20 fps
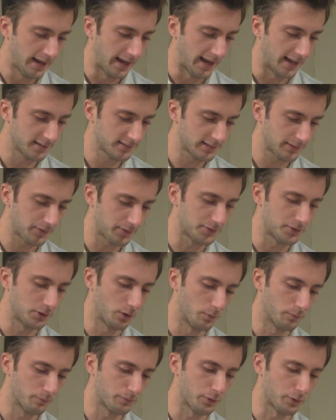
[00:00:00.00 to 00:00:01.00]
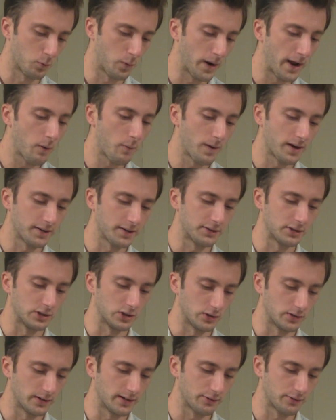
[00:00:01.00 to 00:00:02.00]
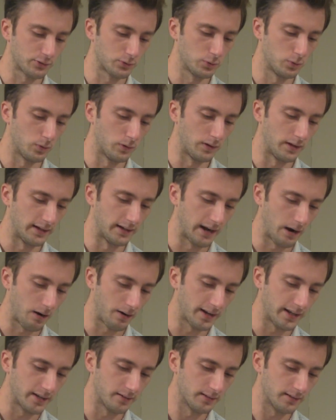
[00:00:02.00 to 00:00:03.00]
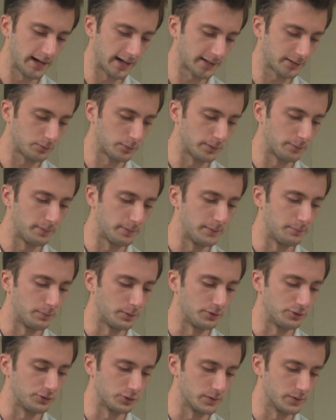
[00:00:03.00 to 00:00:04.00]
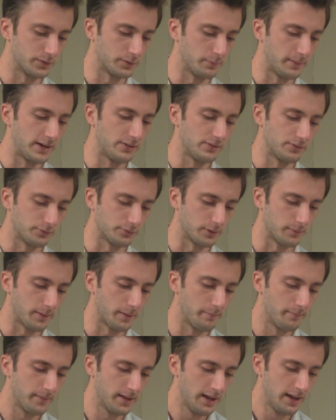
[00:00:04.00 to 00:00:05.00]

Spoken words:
Anna set the tone for the way I wanted to learn at school and how I interacted with people and drew information from them.